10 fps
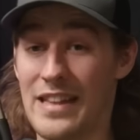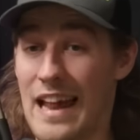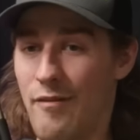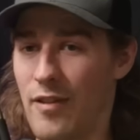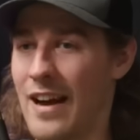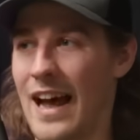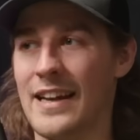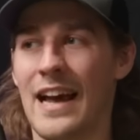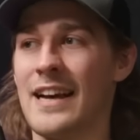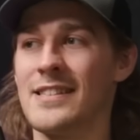never
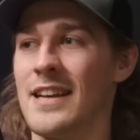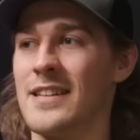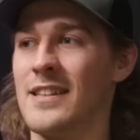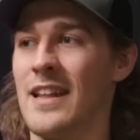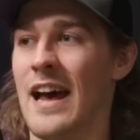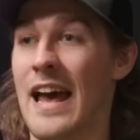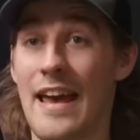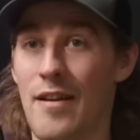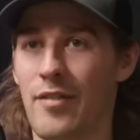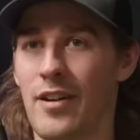had access to that
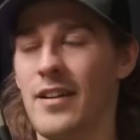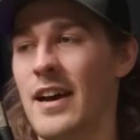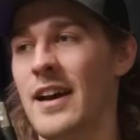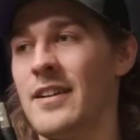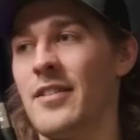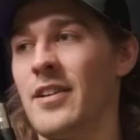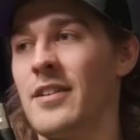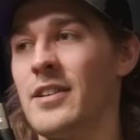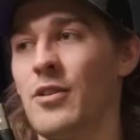ever at another.